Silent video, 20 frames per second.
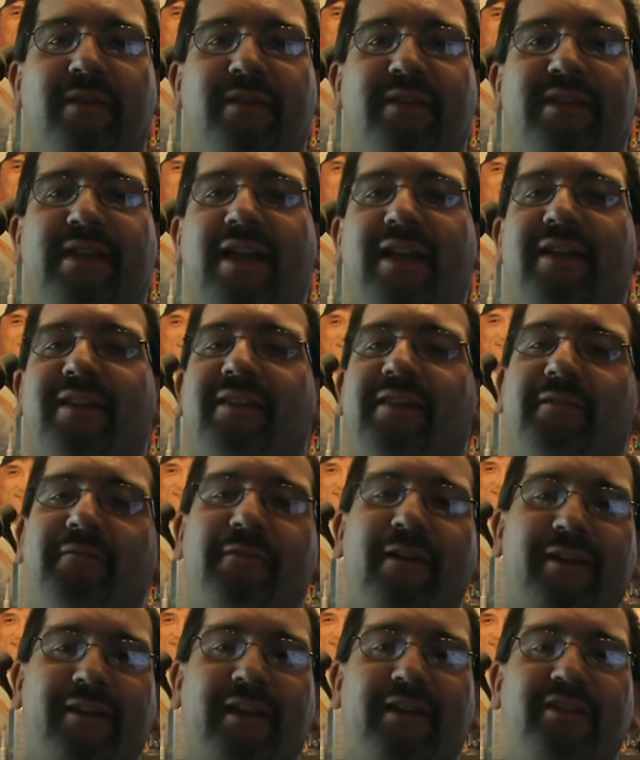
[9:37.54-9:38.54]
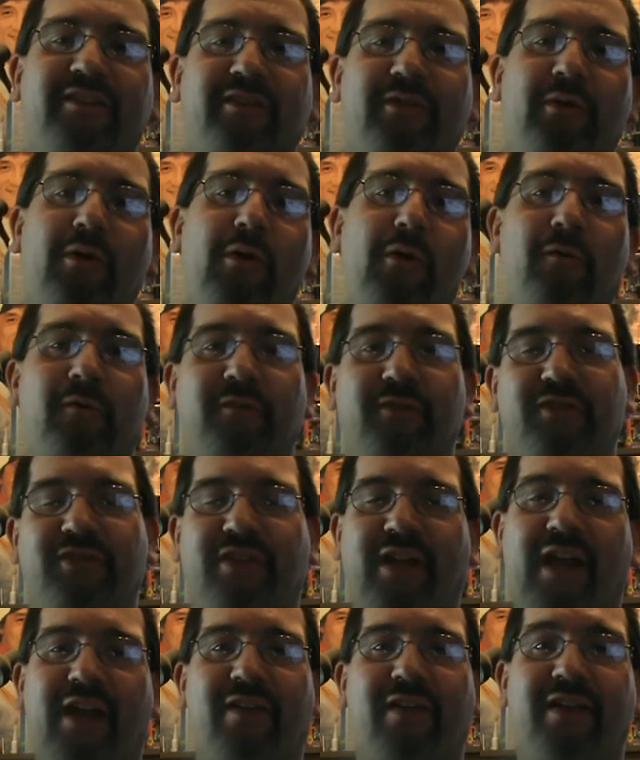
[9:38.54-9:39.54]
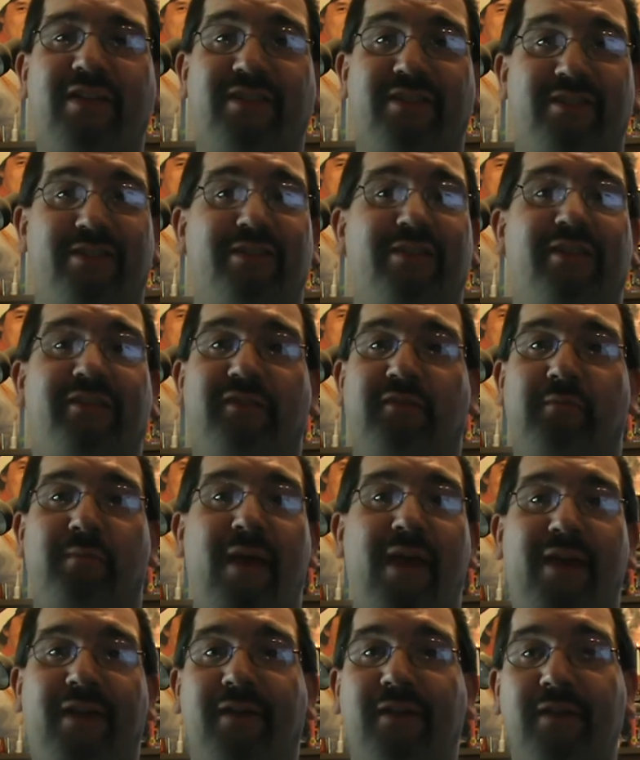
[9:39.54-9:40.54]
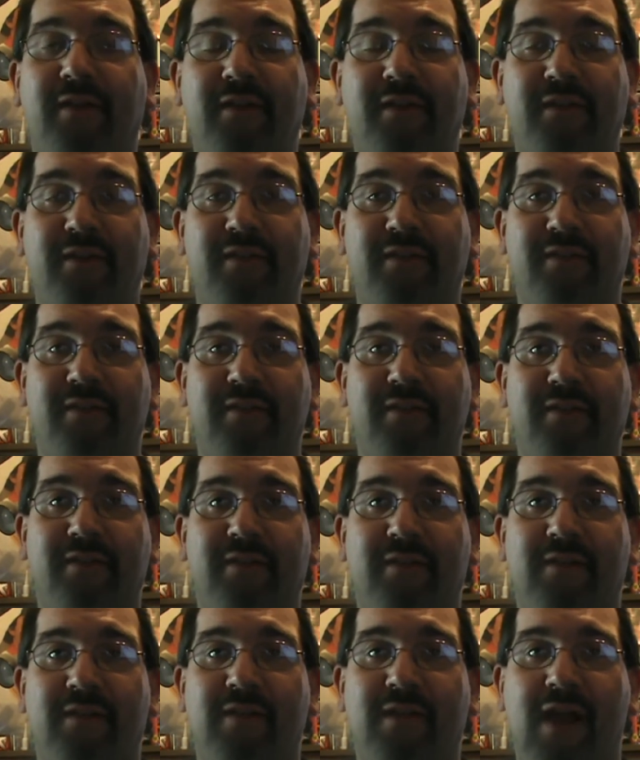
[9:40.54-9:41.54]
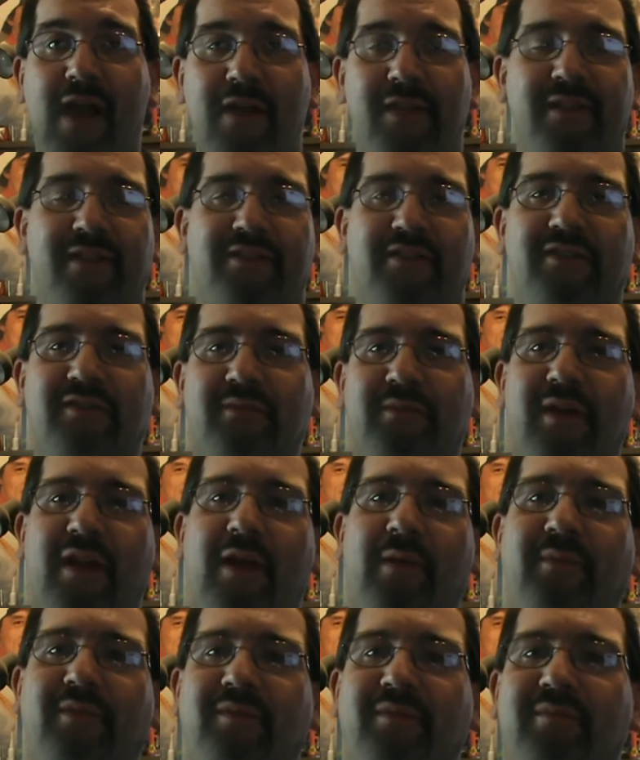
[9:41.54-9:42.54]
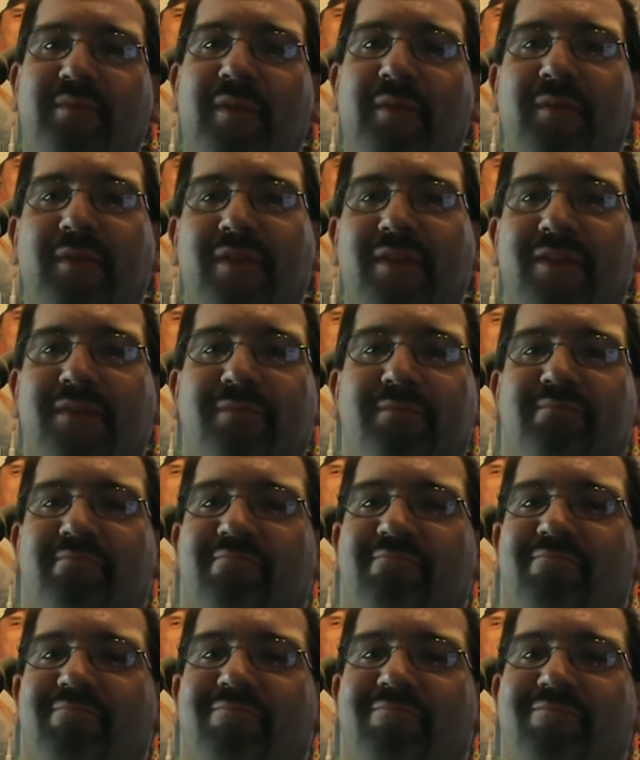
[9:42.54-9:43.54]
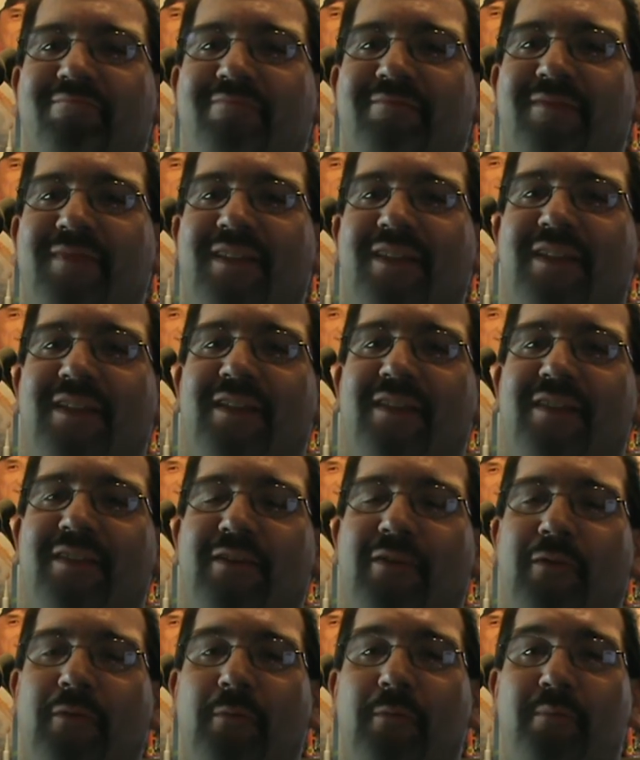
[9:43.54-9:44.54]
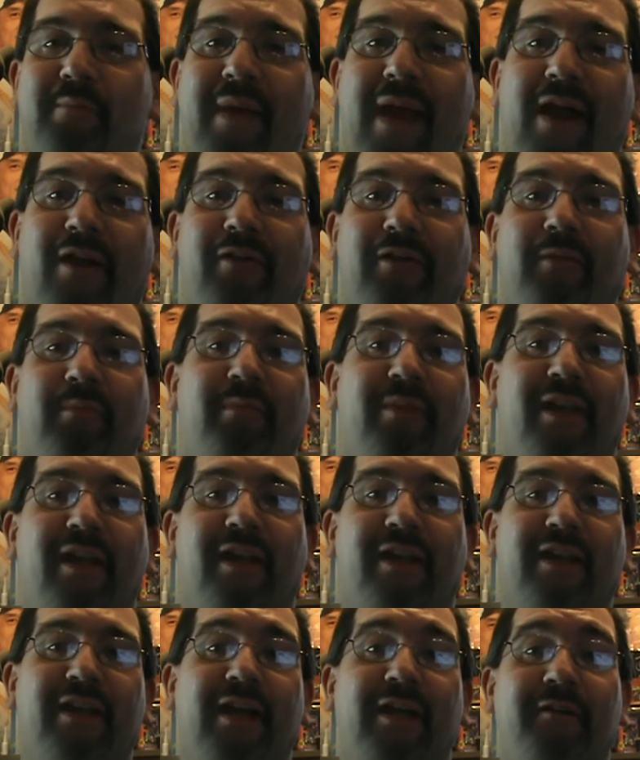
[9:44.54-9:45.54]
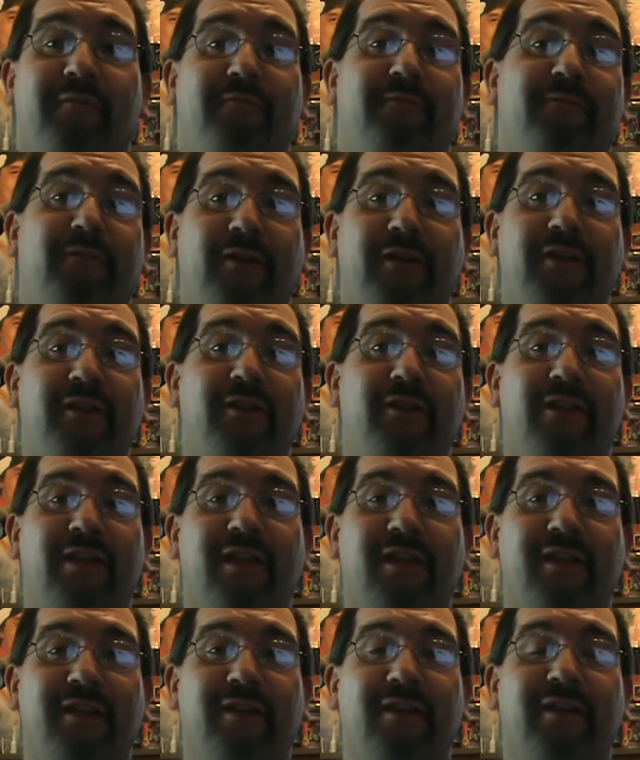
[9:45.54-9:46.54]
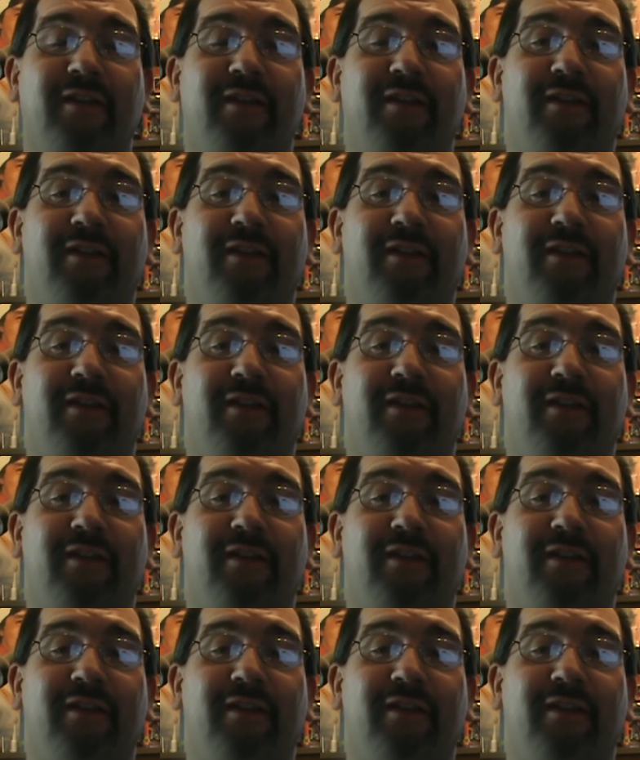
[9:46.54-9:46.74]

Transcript: that the fact that it's so over-stylized just doesn't matter. I think it's also what helps me with the whole Baron being kind of funny thing.